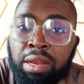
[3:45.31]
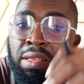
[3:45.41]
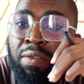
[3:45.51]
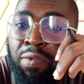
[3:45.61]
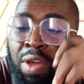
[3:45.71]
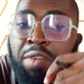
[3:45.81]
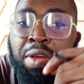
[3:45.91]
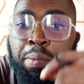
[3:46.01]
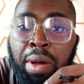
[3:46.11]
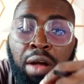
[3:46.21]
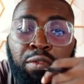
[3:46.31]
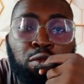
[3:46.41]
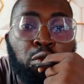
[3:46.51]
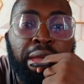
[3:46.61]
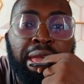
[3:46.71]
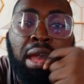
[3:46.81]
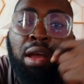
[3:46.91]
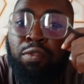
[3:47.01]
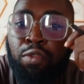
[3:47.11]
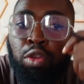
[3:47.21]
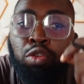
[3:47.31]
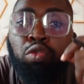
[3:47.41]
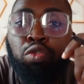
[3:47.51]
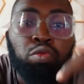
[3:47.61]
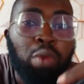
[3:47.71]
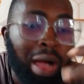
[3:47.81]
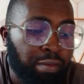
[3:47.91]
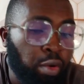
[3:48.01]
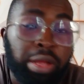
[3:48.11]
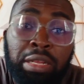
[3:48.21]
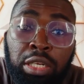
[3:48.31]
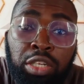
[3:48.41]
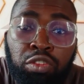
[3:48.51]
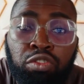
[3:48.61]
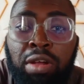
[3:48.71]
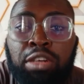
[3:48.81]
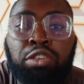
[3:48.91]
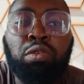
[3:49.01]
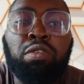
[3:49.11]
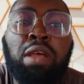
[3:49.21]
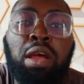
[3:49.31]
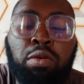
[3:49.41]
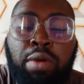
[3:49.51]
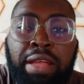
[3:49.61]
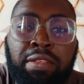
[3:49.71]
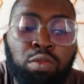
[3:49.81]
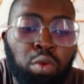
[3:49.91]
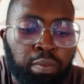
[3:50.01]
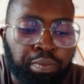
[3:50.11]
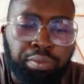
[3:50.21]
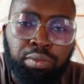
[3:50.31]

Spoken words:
It's a very, very powerful way for you to avoid distractions, right? So